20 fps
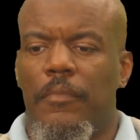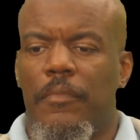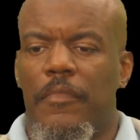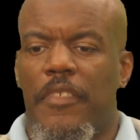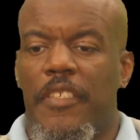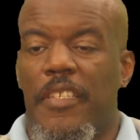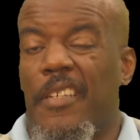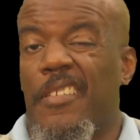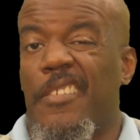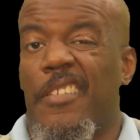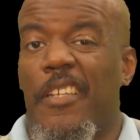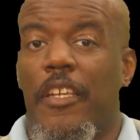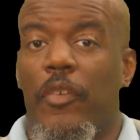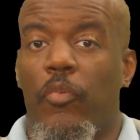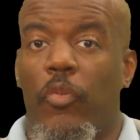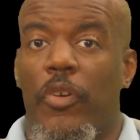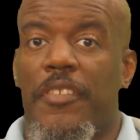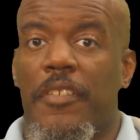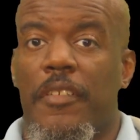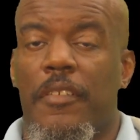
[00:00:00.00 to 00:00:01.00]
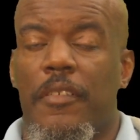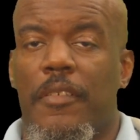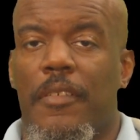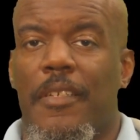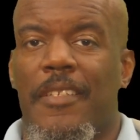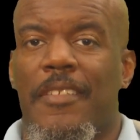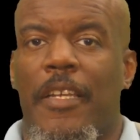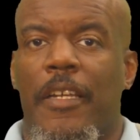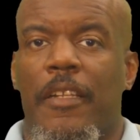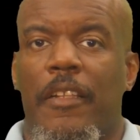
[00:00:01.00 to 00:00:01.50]
says that he wasn't
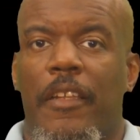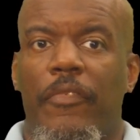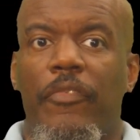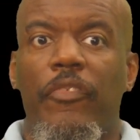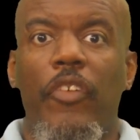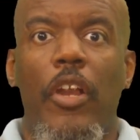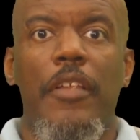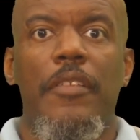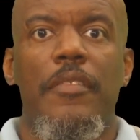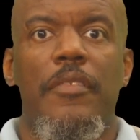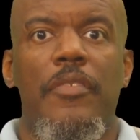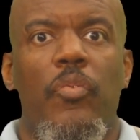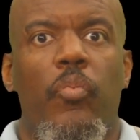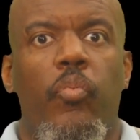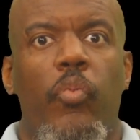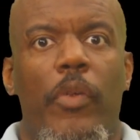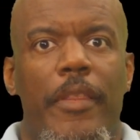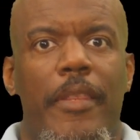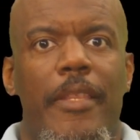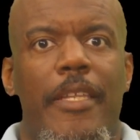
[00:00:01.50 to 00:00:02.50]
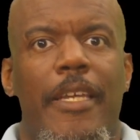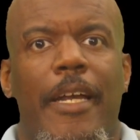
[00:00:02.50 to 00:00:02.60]
exactly friends with the